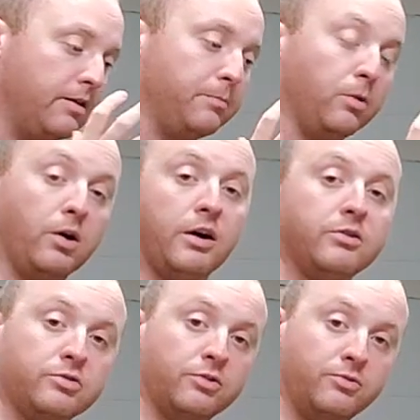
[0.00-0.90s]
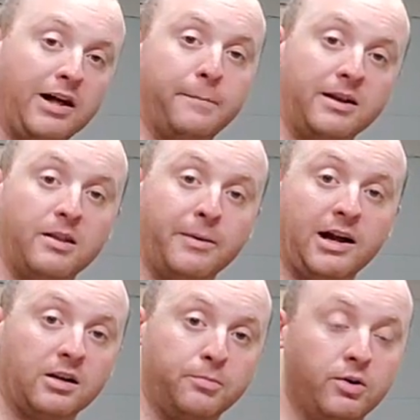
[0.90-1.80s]
We wanted a large flatbed
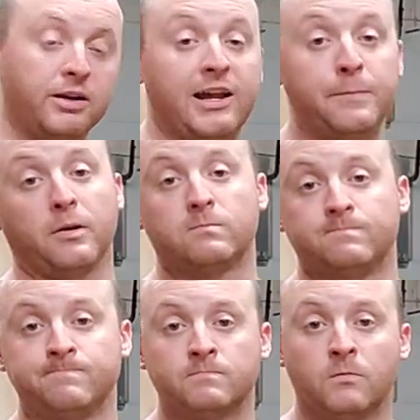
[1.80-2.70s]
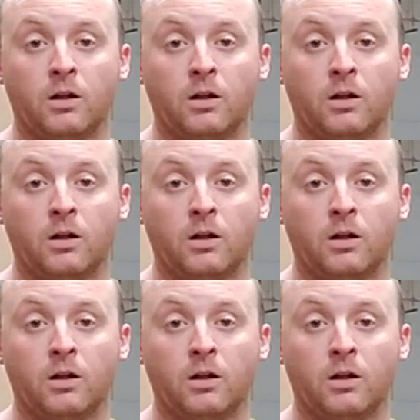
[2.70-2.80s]
in the back to put a camper.